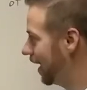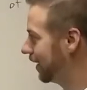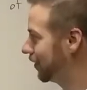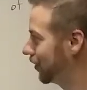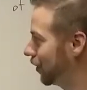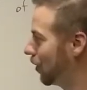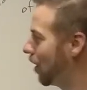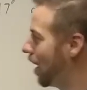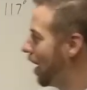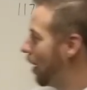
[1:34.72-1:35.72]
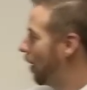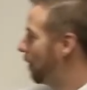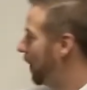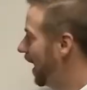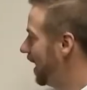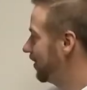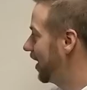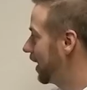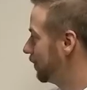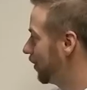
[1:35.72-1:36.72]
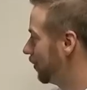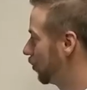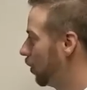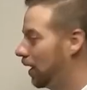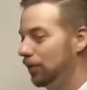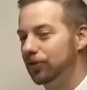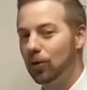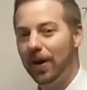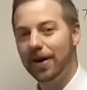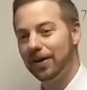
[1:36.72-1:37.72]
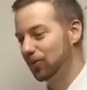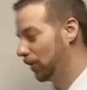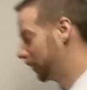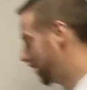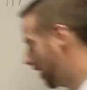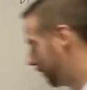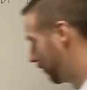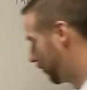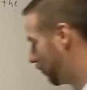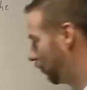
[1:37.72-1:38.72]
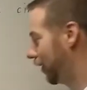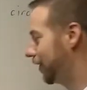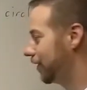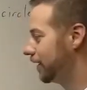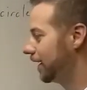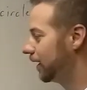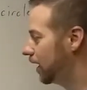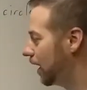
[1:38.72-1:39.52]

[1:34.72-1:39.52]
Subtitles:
And so pi times 12 squared is what we've got for the whole area.